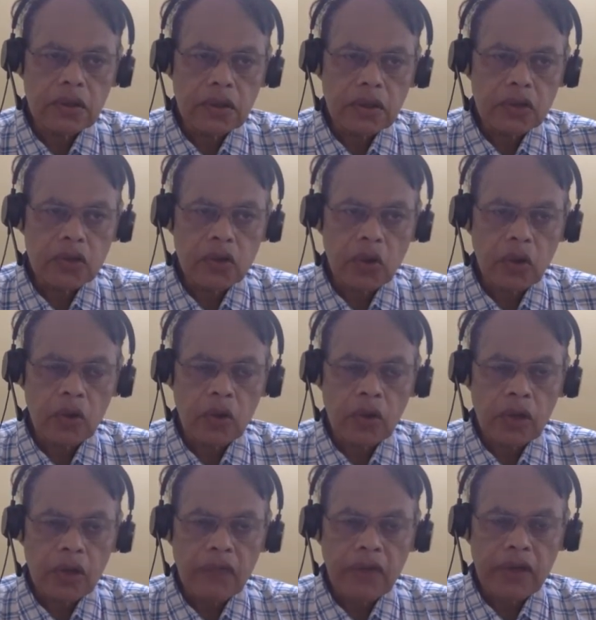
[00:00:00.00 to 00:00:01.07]
So
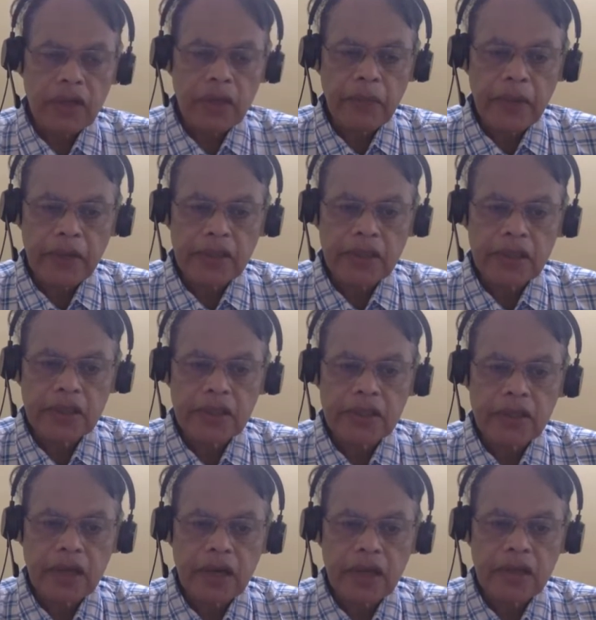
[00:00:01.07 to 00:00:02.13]
when the patient
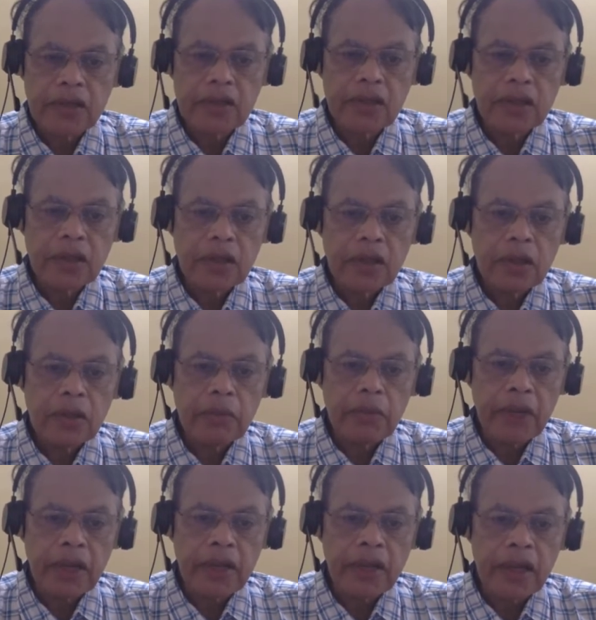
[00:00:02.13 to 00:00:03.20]
starts
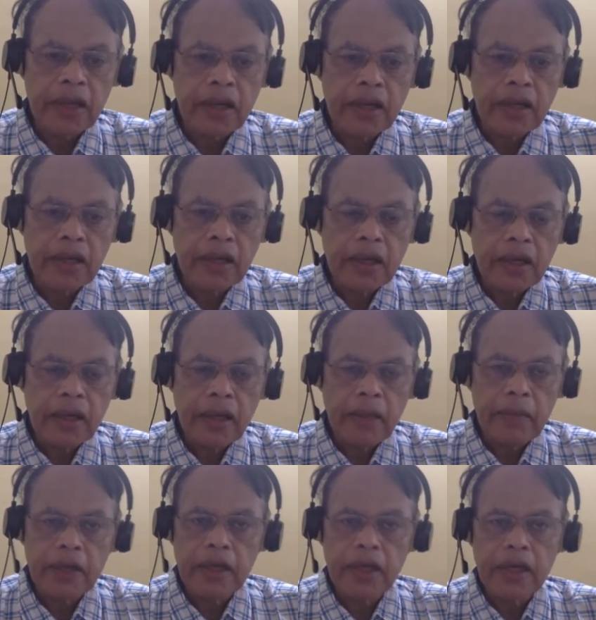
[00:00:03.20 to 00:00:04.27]
breathing,
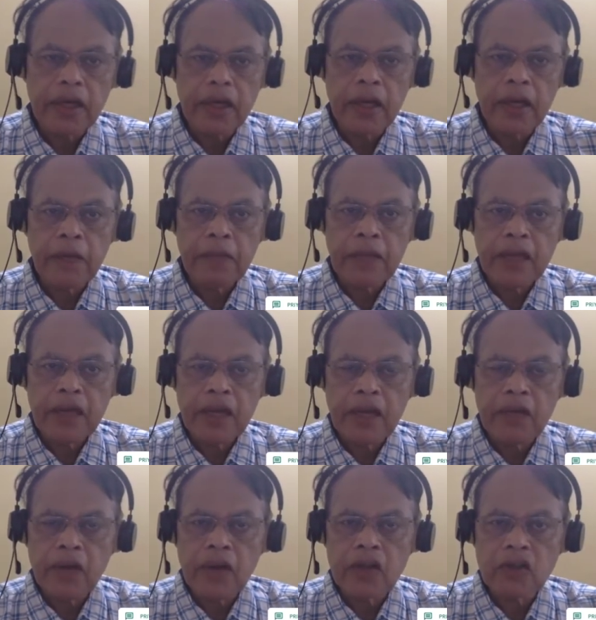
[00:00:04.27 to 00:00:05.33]
immediately
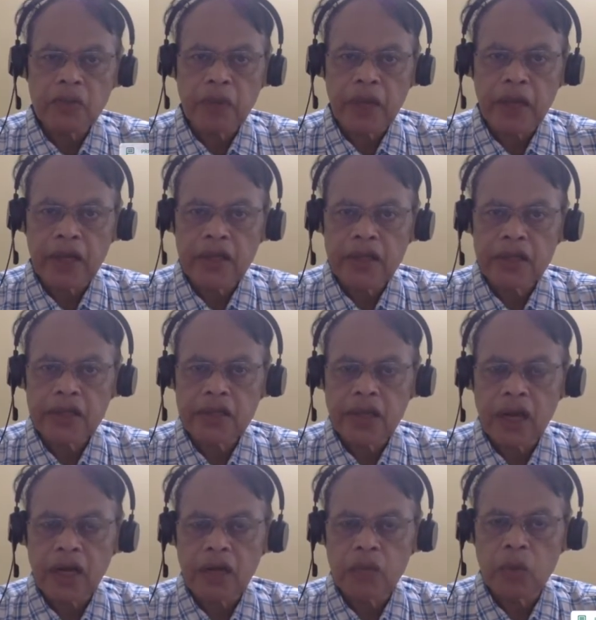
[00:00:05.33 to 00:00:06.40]
liver and spleen
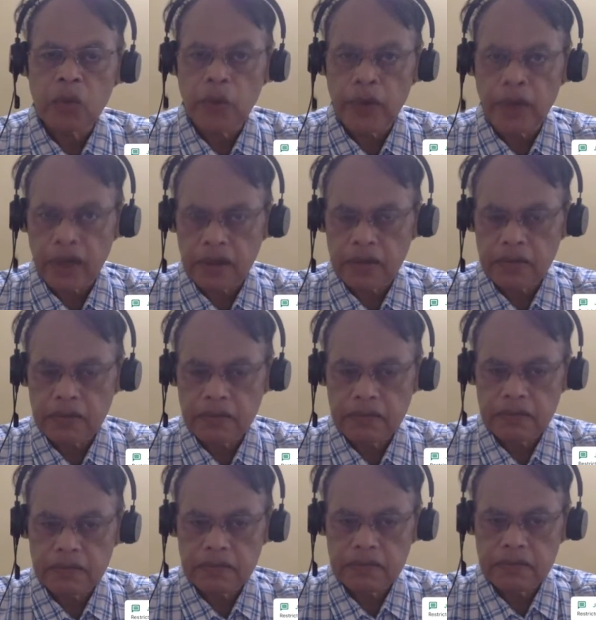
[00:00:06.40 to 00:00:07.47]
start moving.
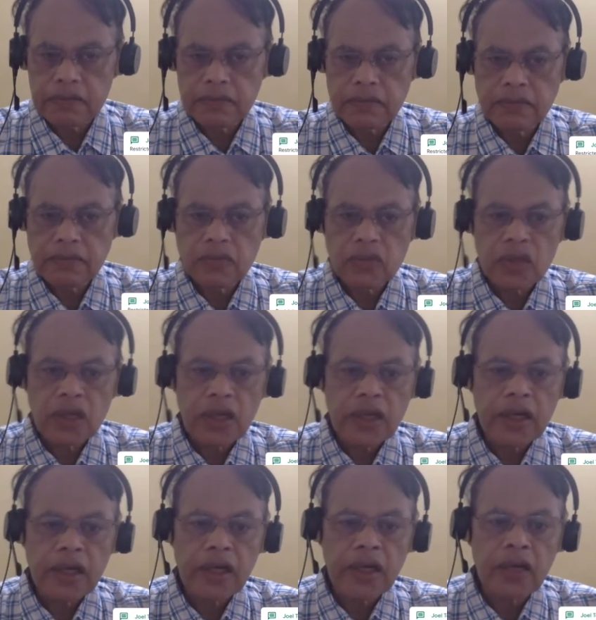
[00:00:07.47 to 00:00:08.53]

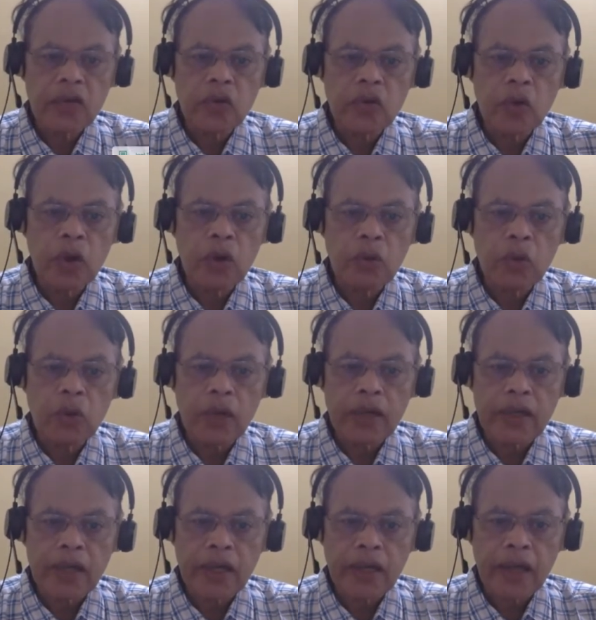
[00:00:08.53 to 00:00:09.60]
Kidneys don't move at
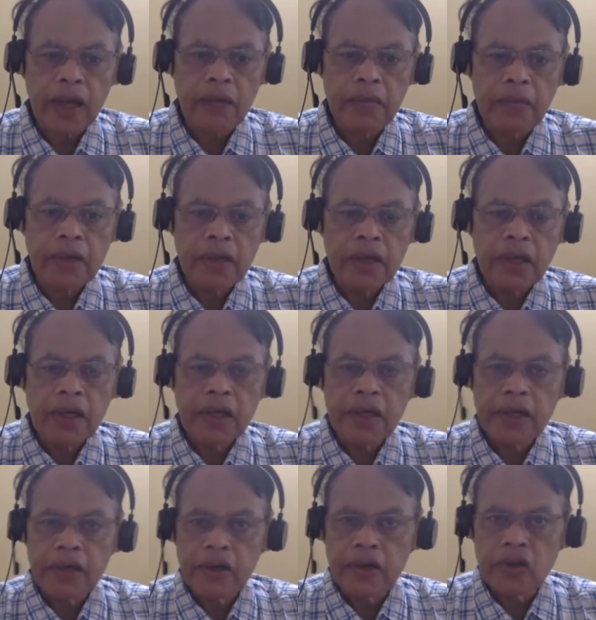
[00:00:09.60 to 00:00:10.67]
that time.
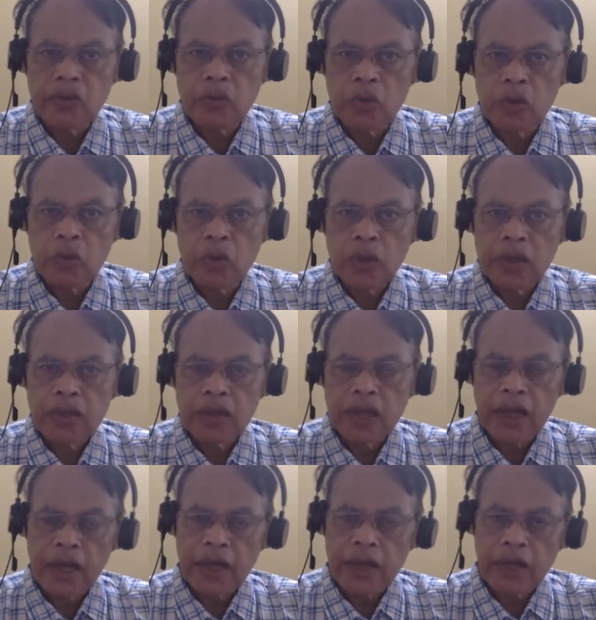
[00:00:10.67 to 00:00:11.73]
Kidneys move the
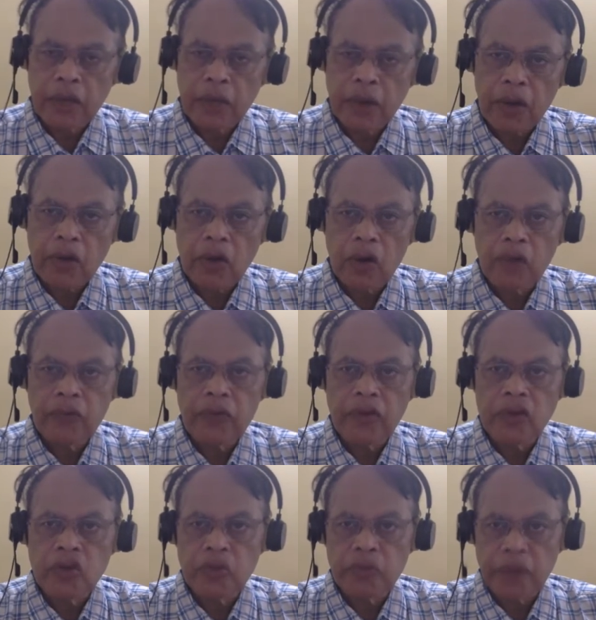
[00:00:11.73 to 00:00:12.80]
later part of
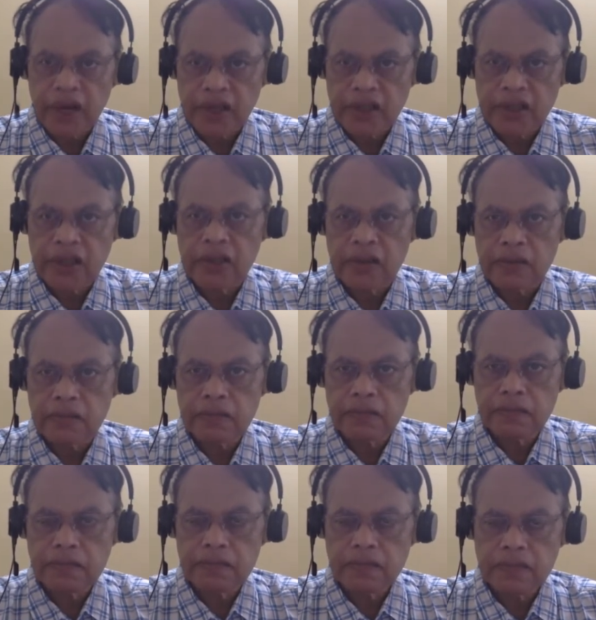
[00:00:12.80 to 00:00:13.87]
inspiration.
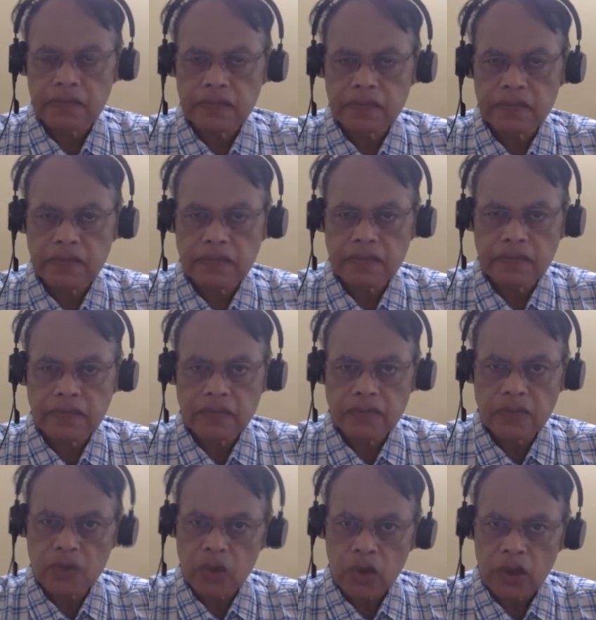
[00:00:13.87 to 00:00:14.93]

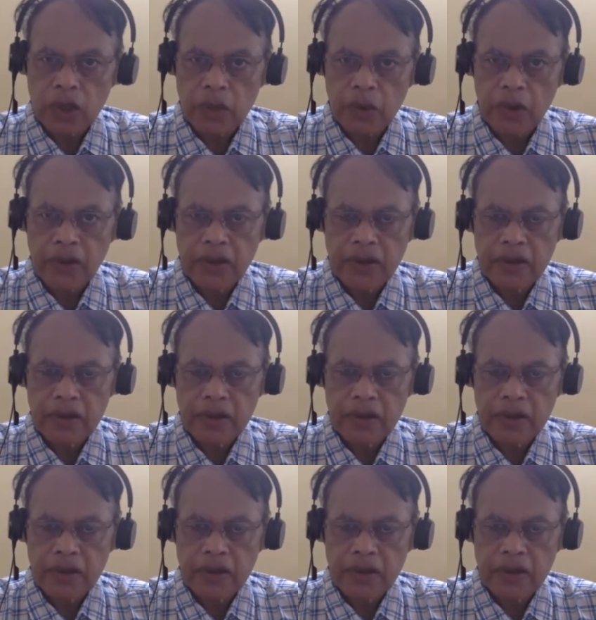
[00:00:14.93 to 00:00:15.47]
Got that point?